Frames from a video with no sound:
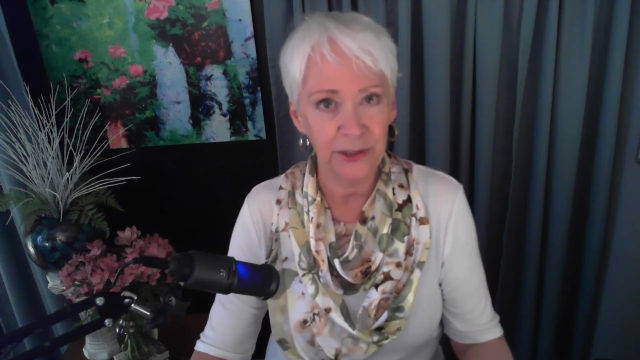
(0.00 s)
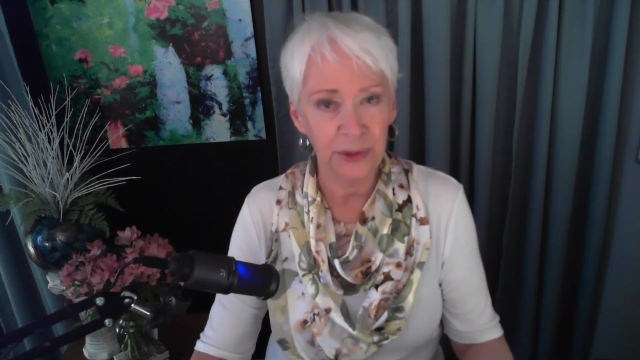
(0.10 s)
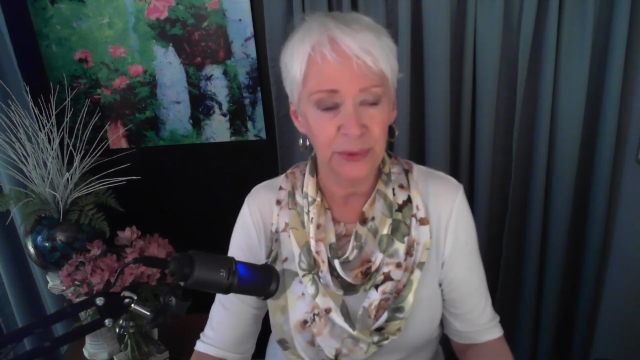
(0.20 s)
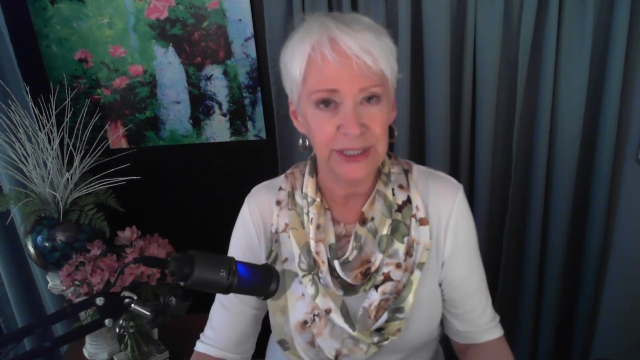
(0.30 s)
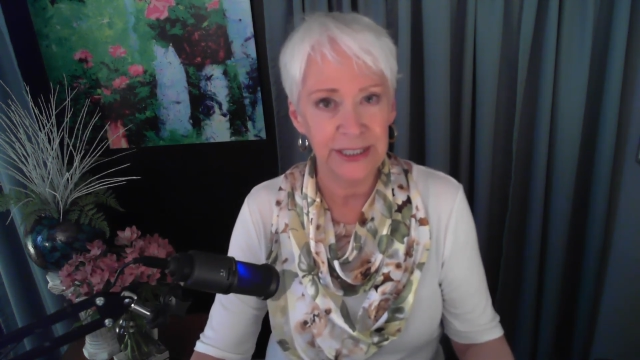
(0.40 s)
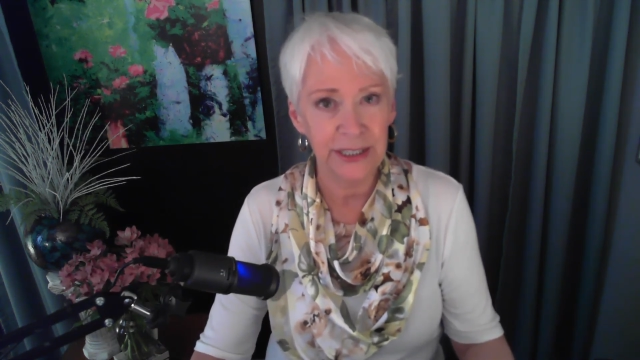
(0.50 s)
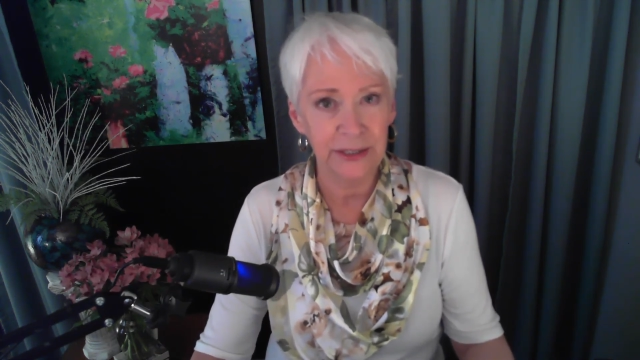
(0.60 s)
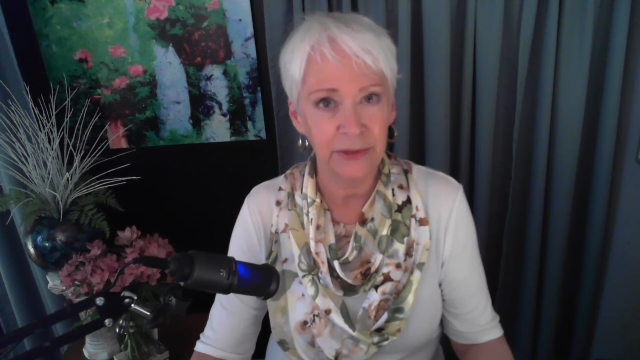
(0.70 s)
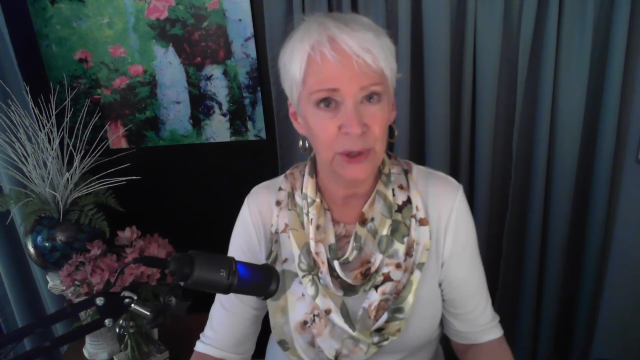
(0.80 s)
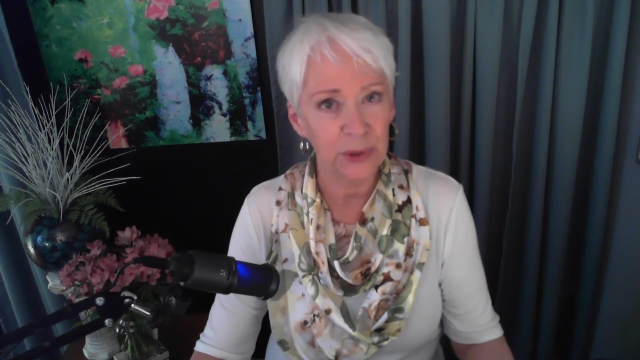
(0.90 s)
You'll
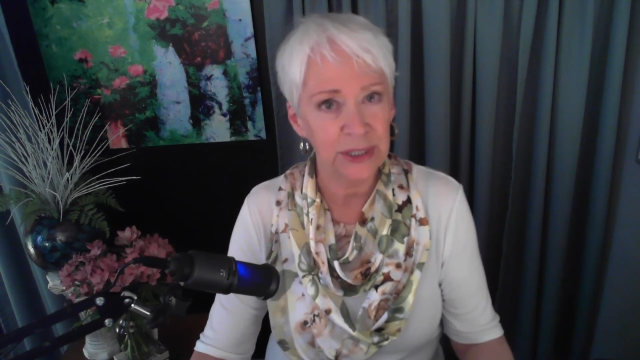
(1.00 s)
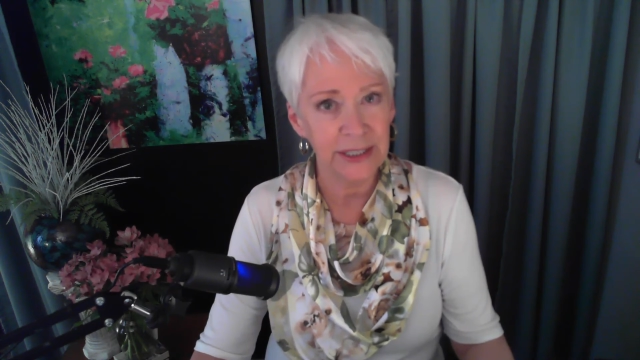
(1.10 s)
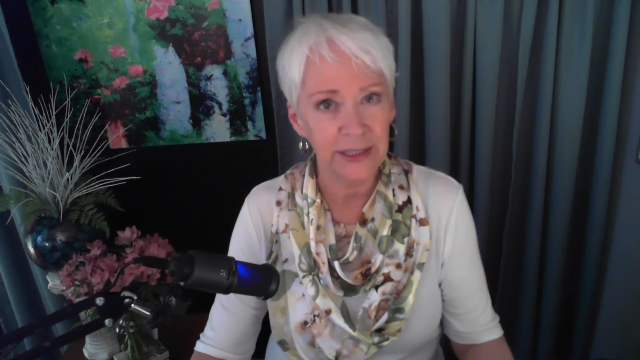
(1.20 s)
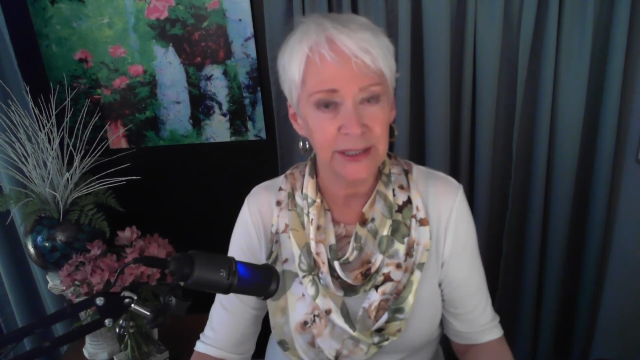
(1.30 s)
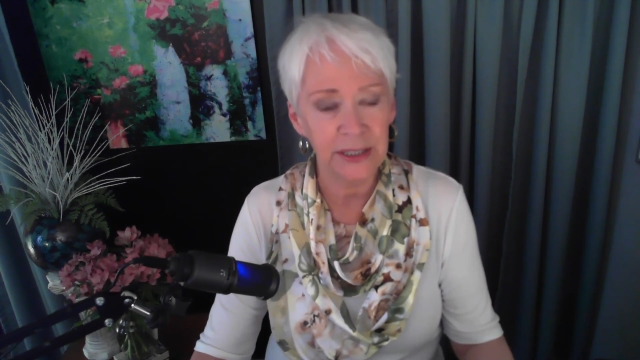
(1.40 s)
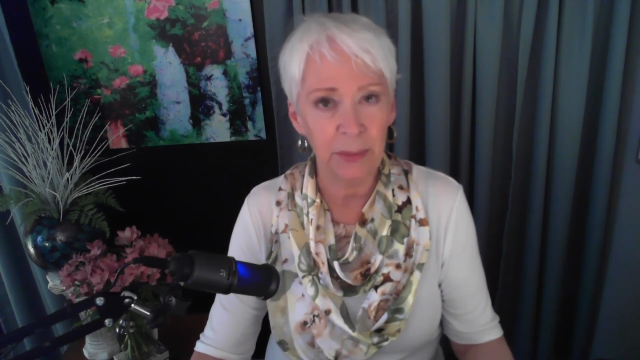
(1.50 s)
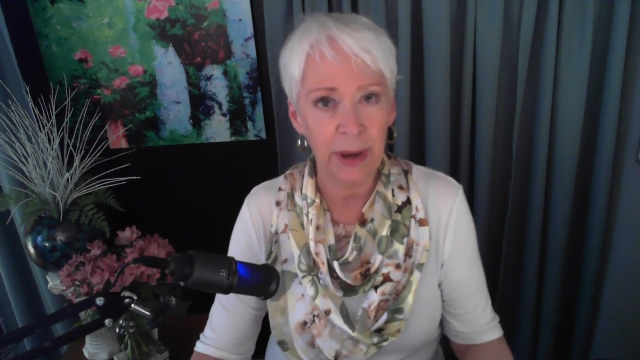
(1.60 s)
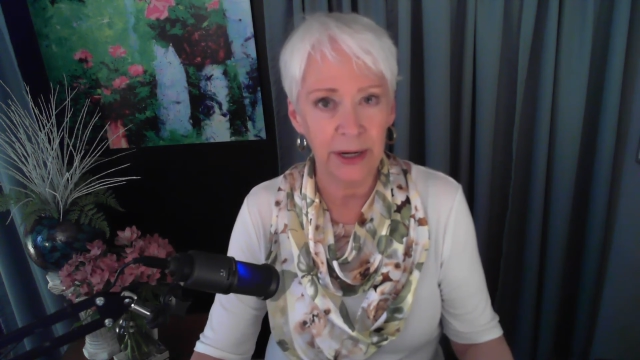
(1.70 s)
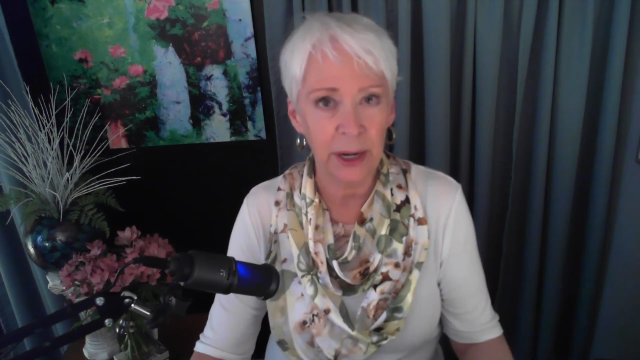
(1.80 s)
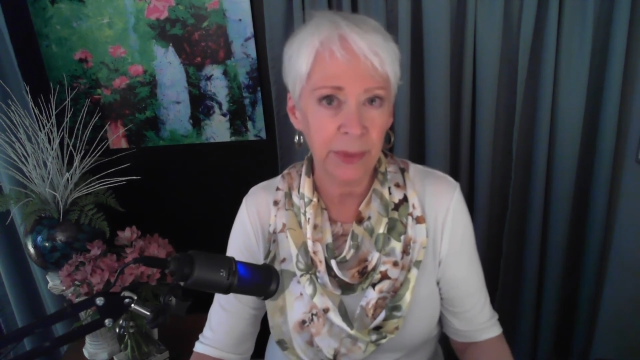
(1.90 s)
receive notices
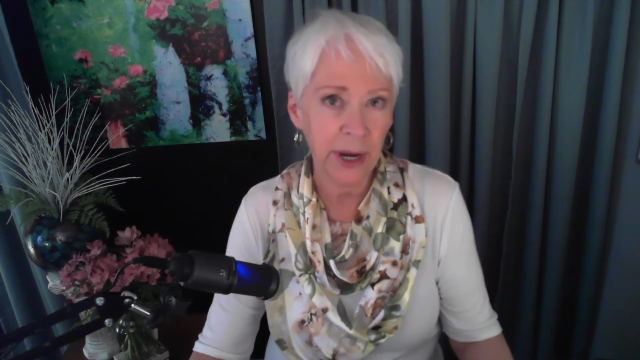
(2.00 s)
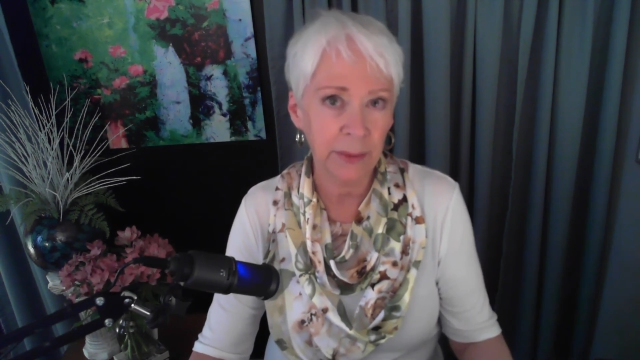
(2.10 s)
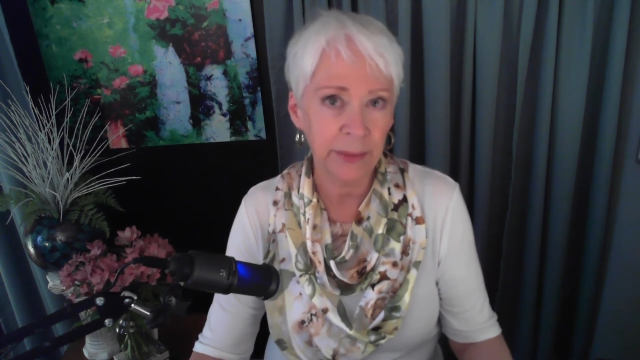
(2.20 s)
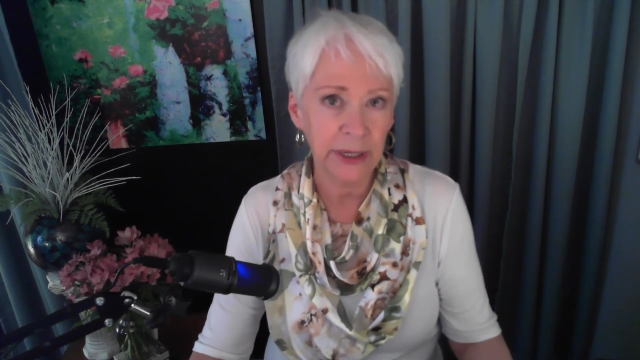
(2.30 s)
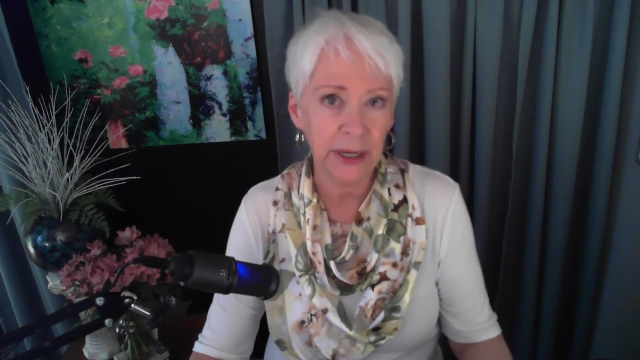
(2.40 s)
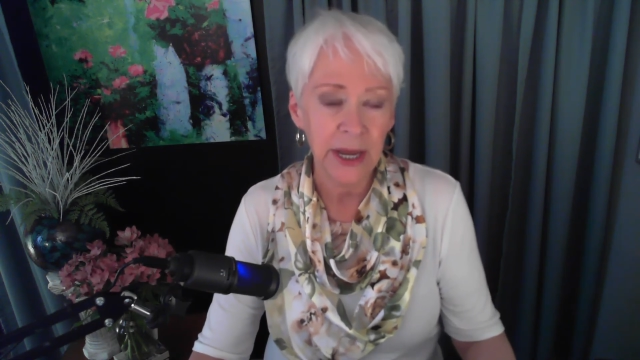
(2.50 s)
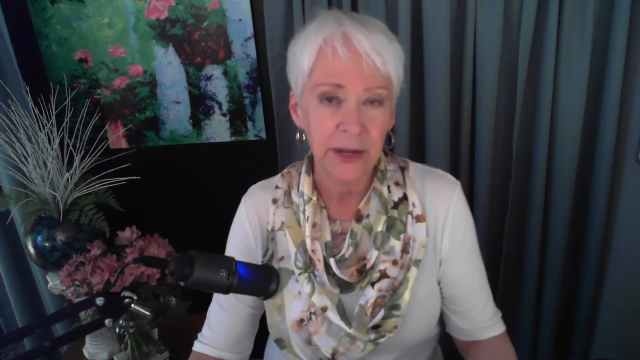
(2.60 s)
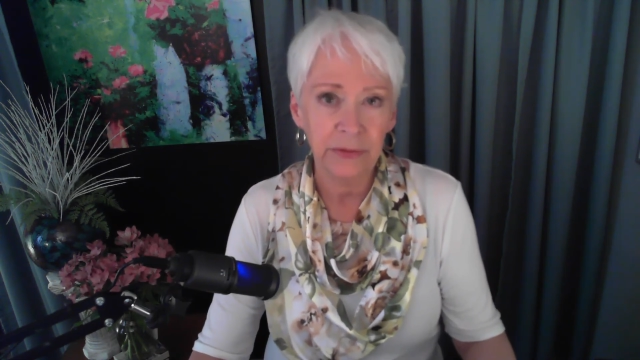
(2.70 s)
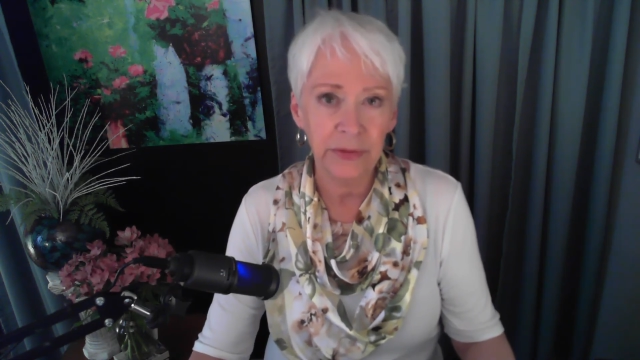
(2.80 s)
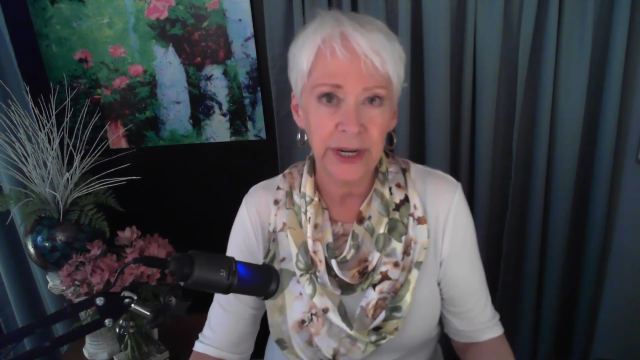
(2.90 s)
about upcoming
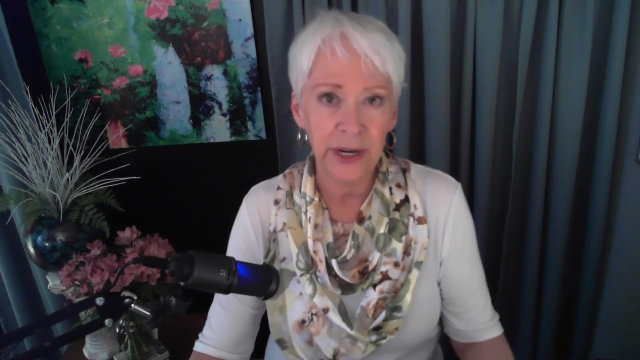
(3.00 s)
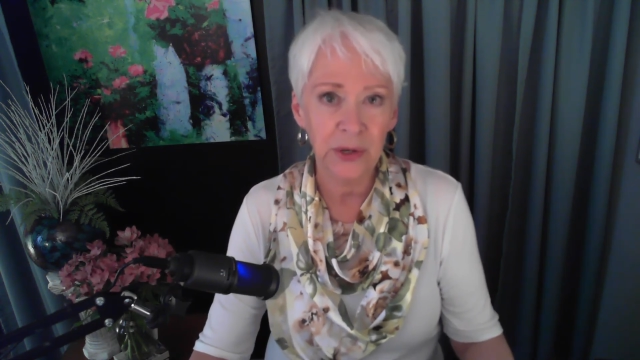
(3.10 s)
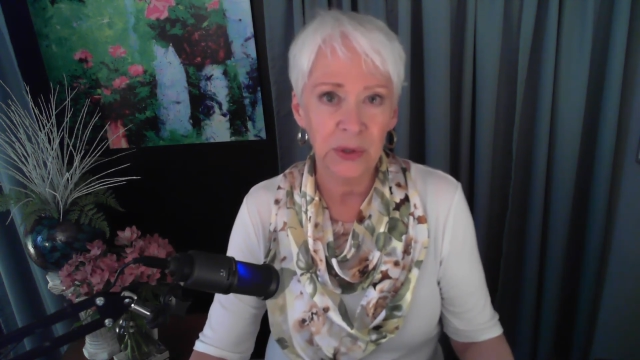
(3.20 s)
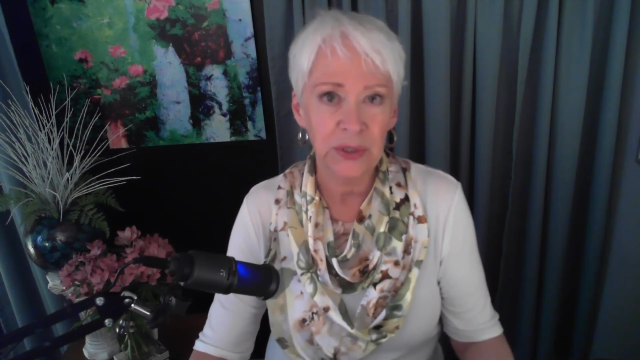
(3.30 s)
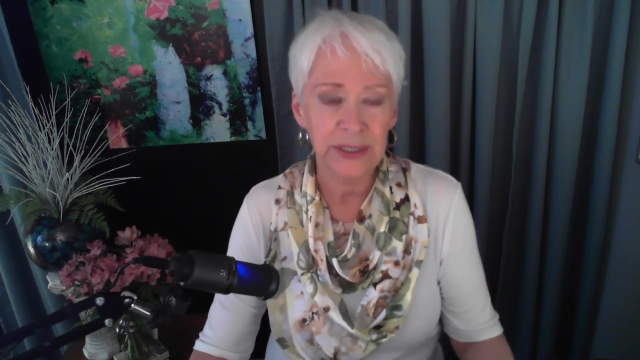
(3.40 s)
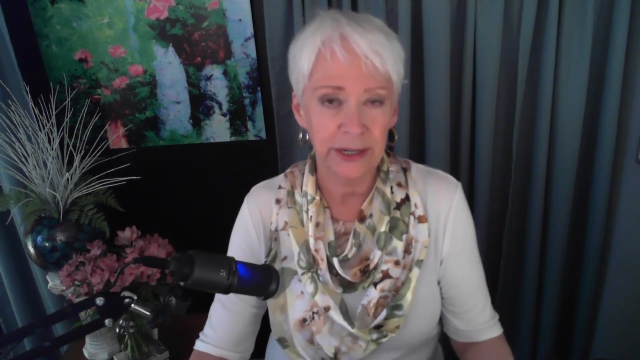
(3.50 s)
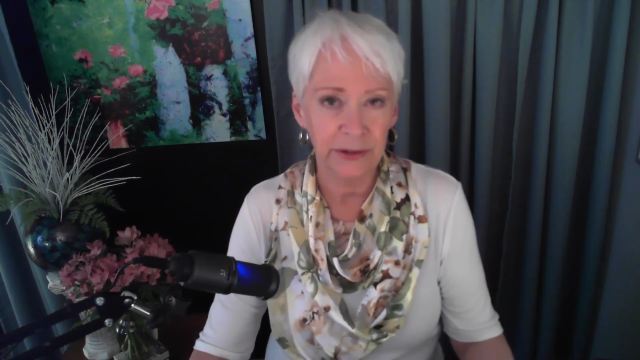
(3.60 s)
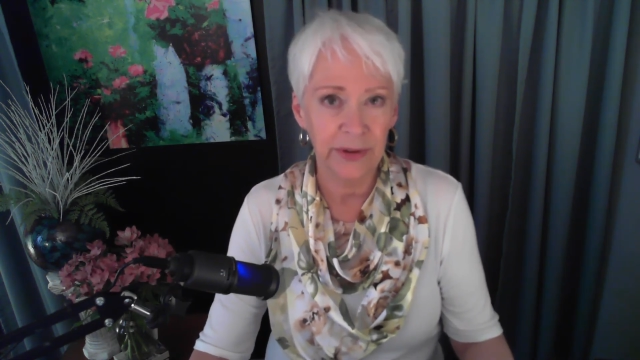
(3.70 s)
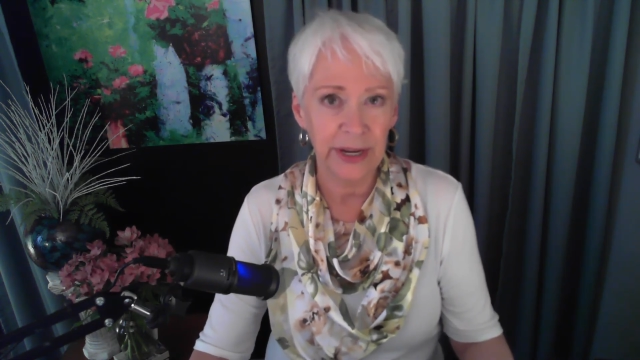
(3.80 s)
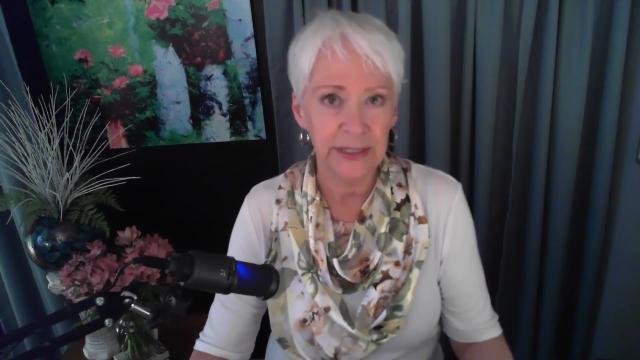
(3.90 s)
videos and
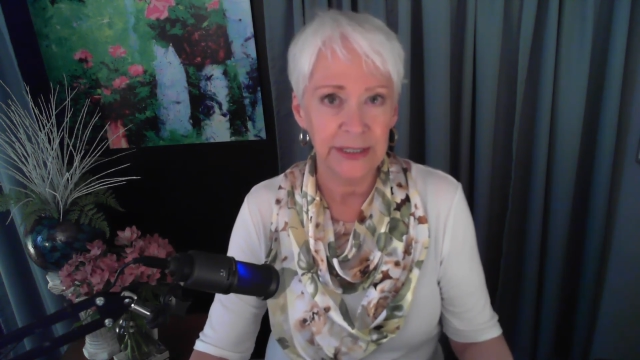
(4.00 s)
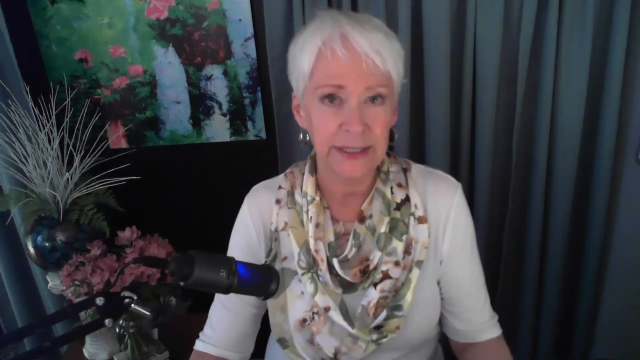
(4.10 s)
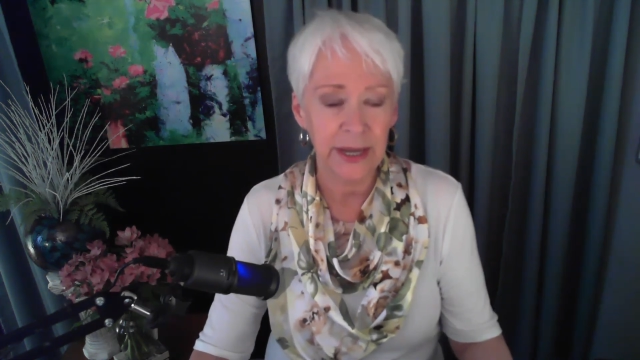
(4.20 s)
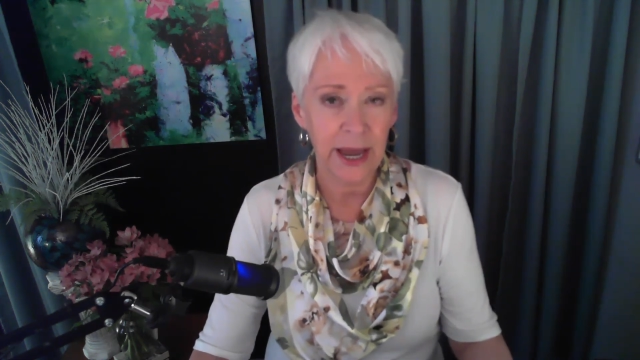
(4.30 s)
events.